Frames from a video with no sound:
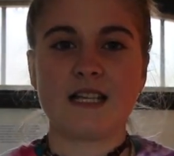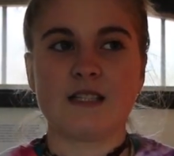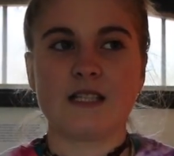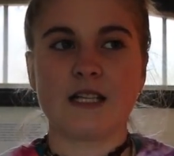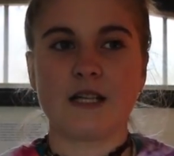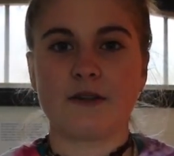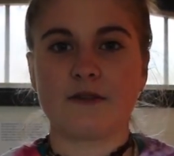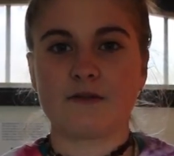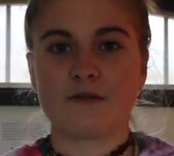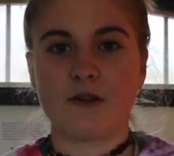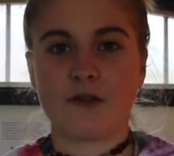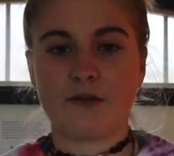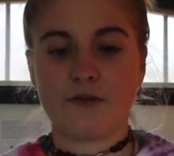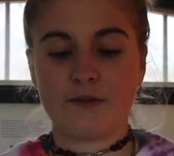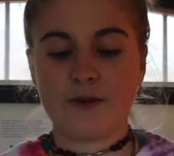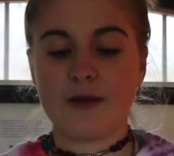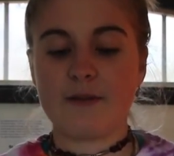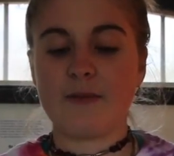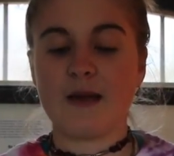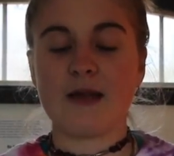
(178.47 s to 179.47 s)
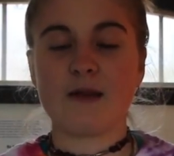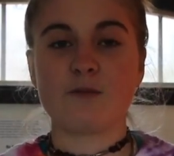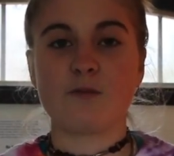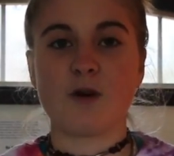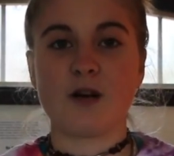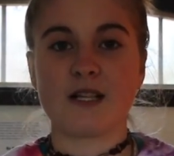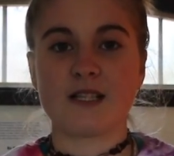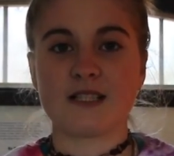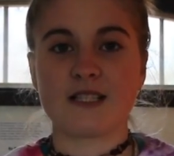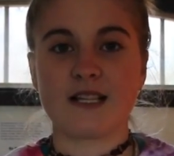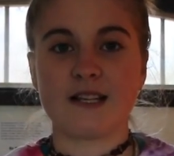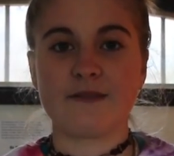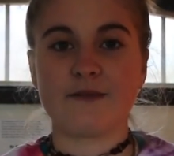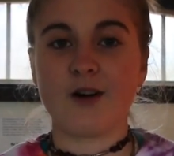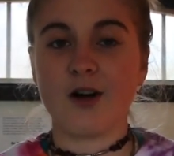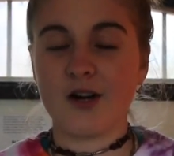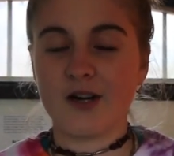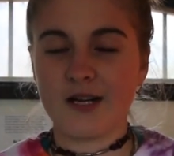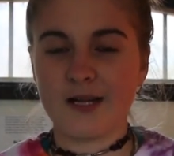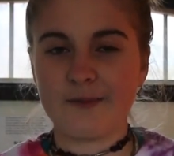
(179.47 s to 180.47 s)
you know, the three main ones that
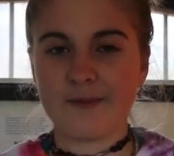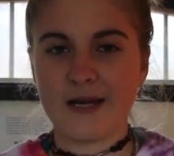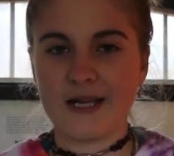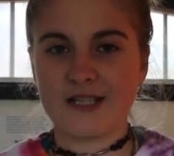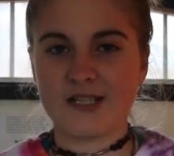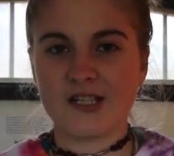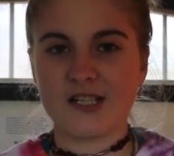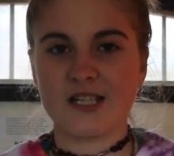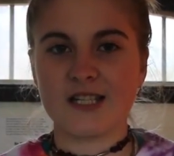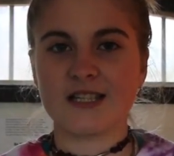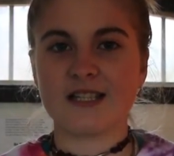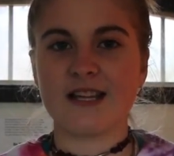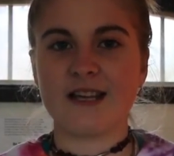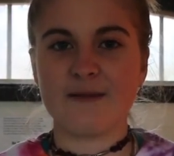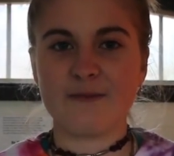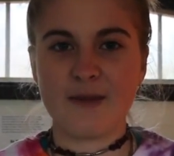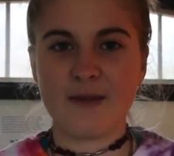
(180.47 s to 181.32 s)
I've already mentioned, the